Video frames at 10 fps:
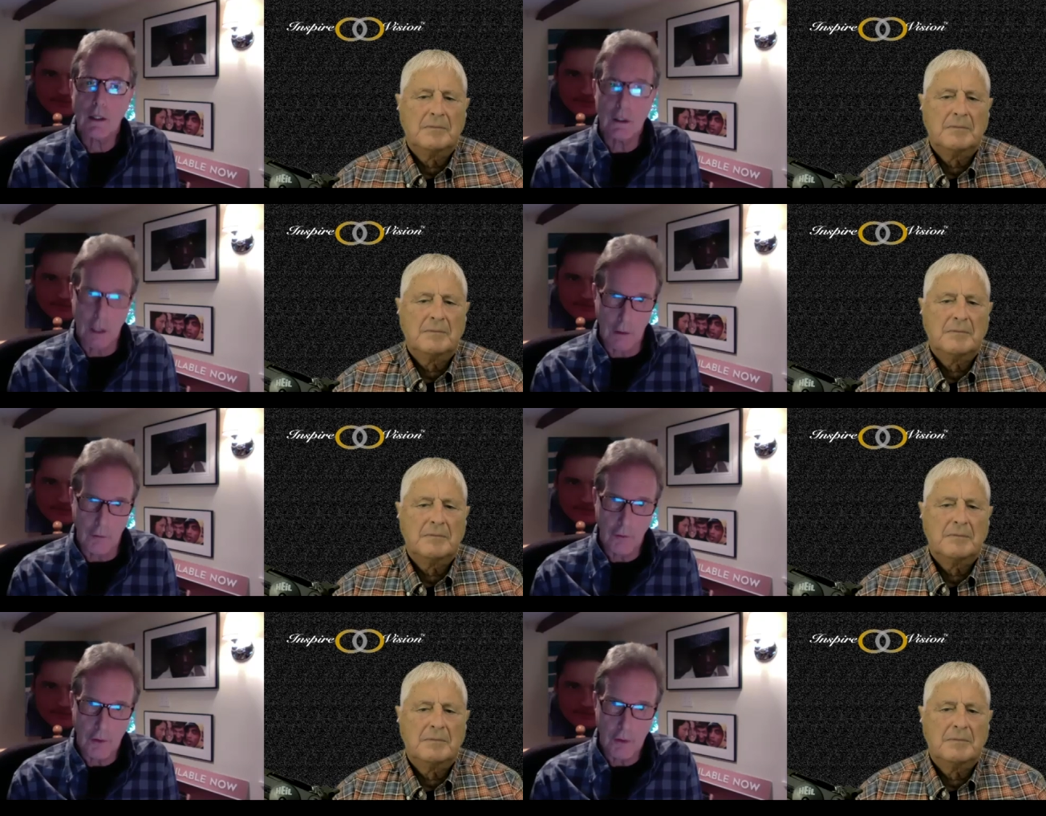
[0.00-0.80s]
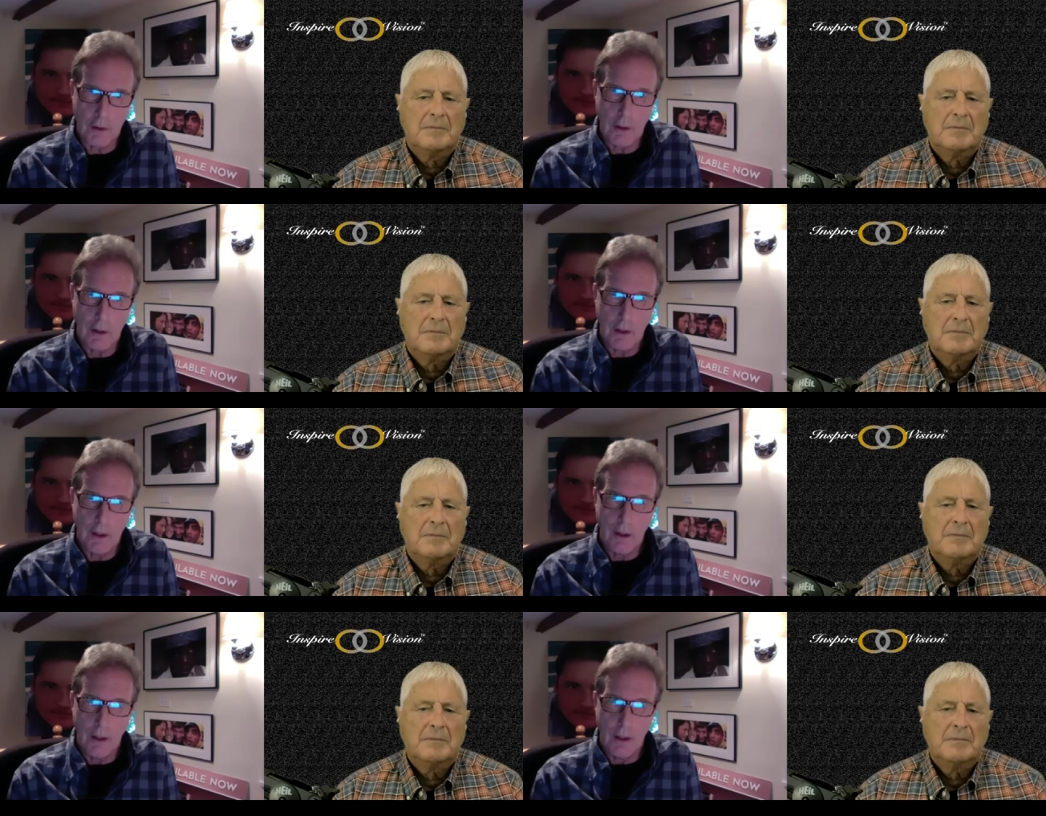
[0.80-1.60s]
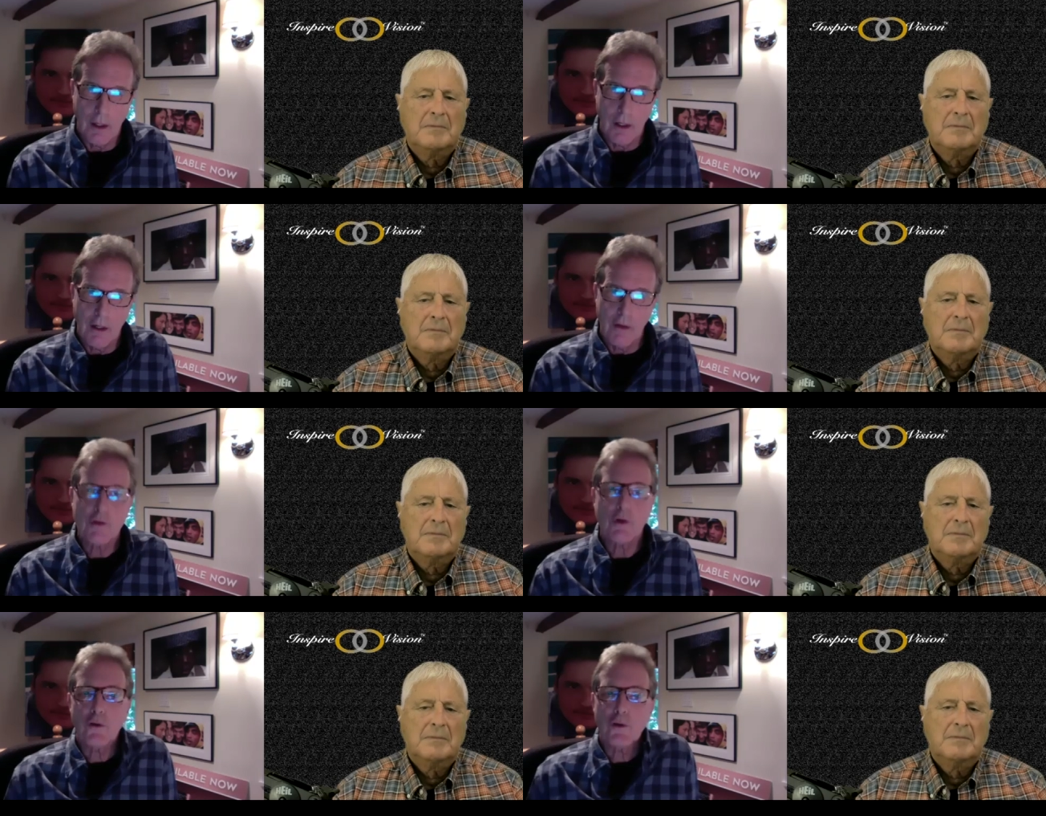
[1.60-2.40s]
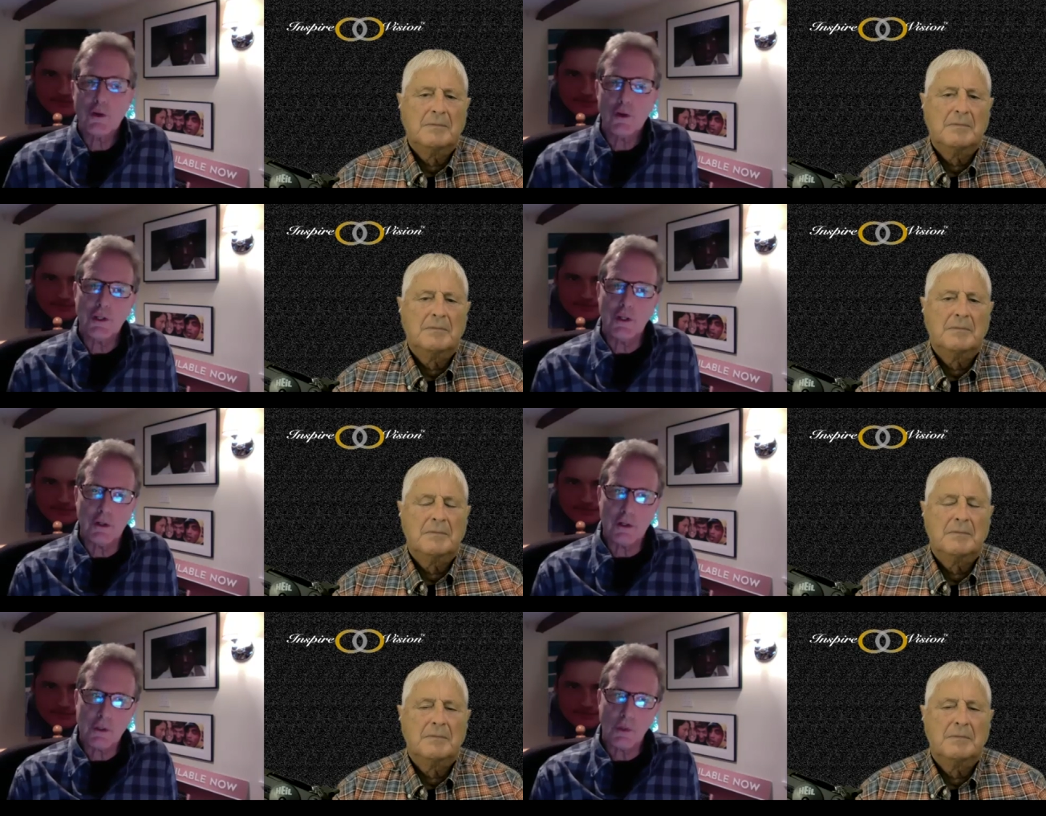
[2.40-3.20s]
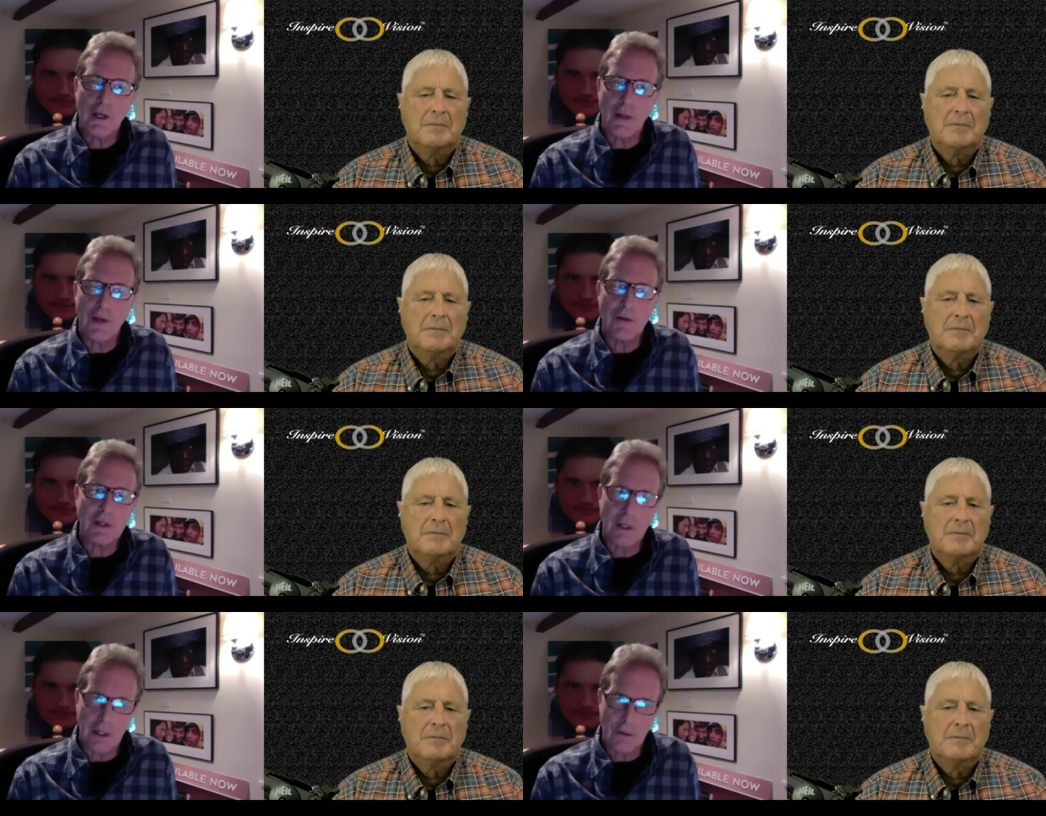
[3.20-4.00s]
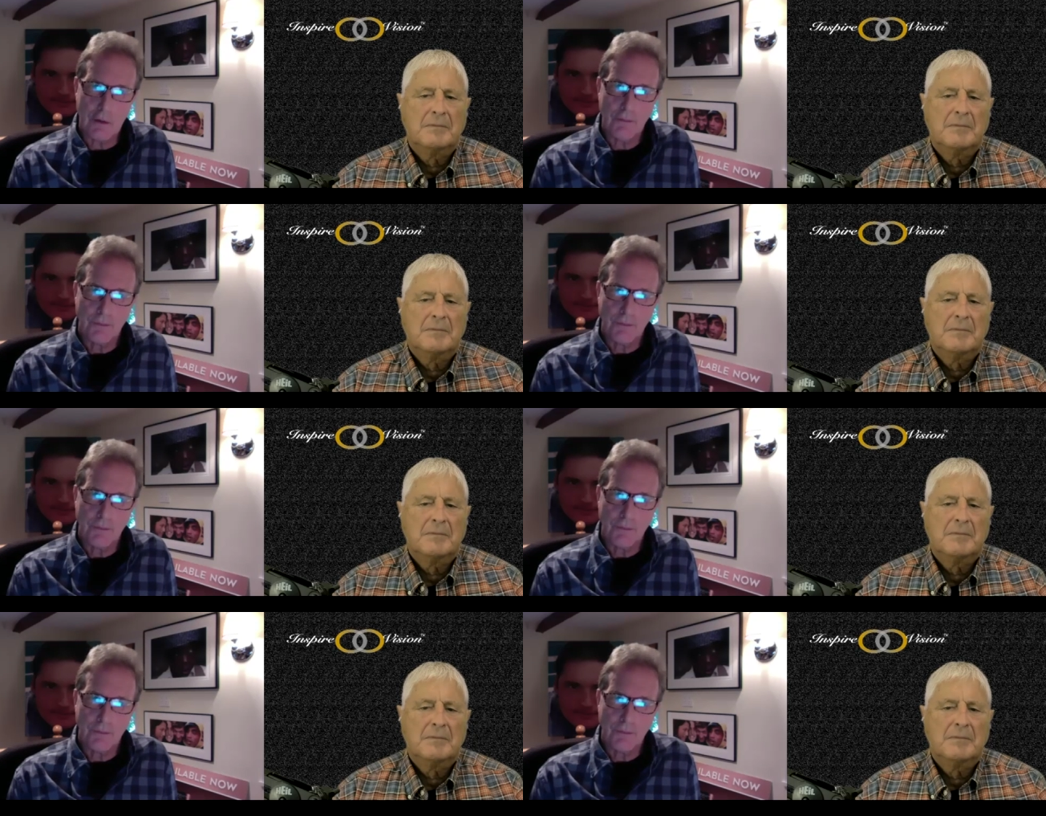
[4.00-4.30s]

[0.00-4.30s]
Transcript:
Speaker 1: love. So for 13 years, we had that together.